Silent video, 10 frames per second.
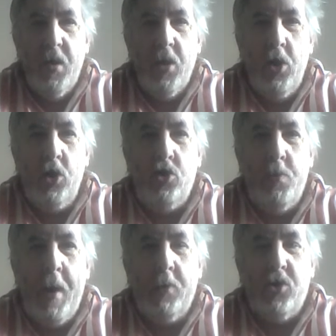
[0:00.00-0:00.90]
that you should be
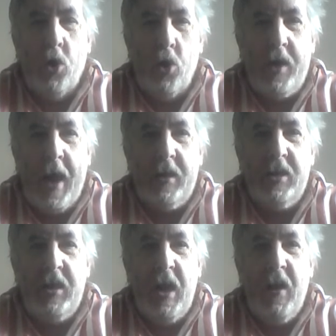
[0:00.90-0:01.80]
able to look at to
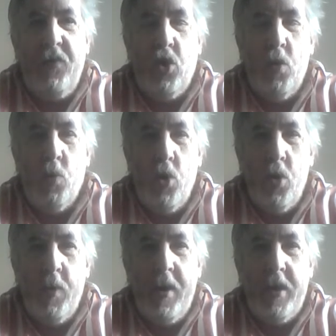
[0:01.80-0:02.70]
see if you can work
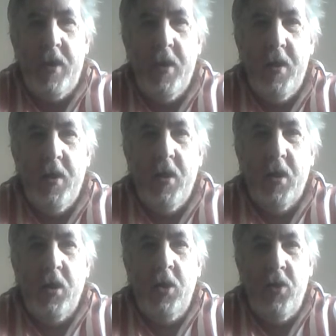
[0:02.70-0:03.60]
with.
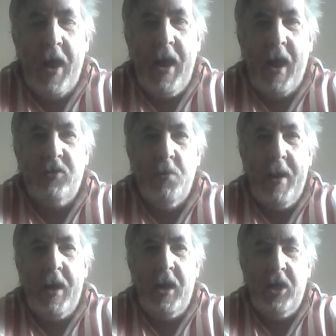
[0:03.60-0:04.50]
You then have to
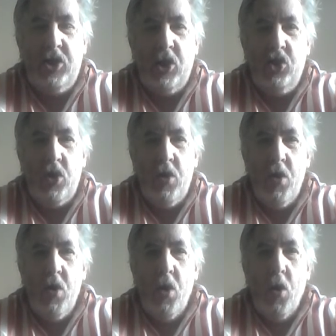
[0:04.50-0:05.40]
make the decision
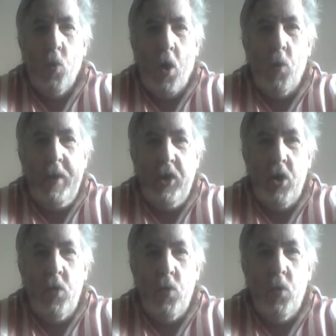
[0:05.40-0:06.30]
what we
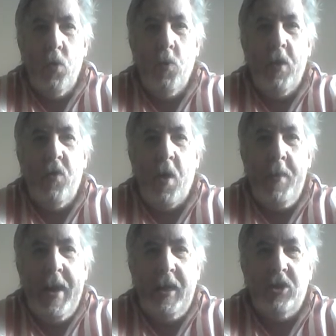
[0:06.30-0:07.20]
do, whether I'm
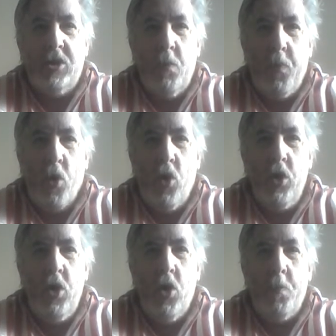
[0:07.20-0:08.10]
here to support
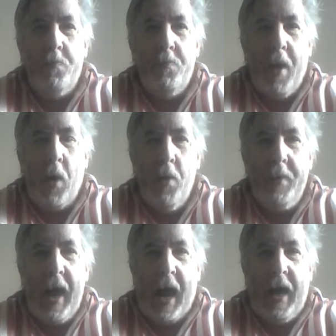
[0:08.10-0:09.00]
your Power
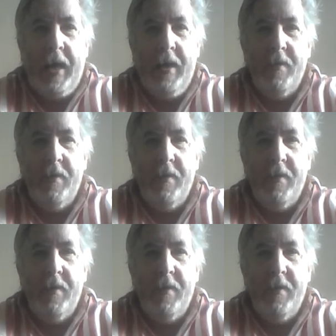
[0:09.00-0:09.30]
BI